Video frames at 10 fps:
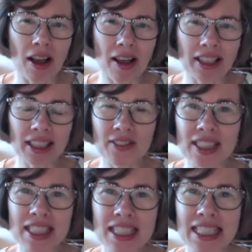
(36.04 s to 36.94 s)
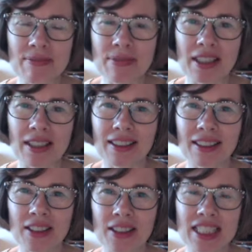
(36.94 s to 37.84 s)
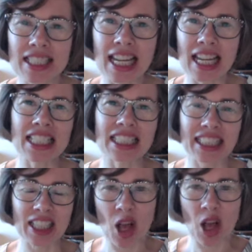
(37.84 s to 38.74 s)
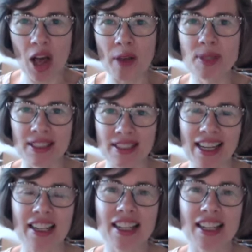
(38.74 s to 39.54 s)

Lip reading: even seem kind of intentionally obstinate,